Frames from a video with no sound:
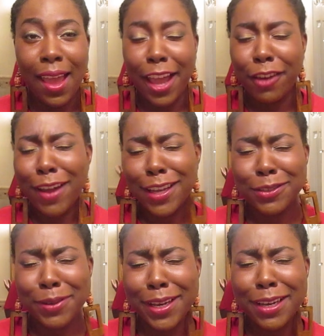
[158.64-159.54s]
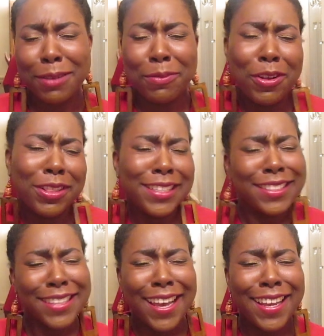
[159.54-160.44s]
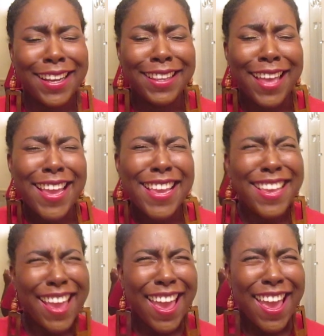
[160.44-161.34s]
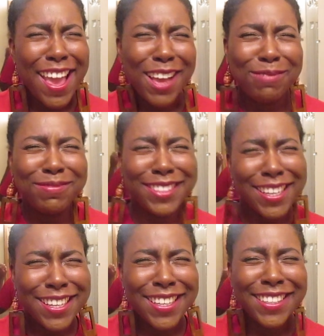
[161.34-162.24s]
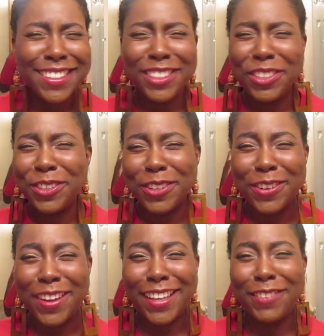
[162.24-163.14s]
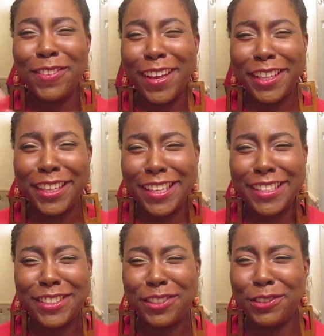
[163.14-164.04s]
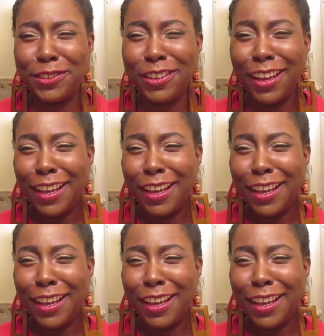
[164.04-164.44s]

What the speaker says: I graduated, I'm all excited, like, yeah, I'm done, I finally get to,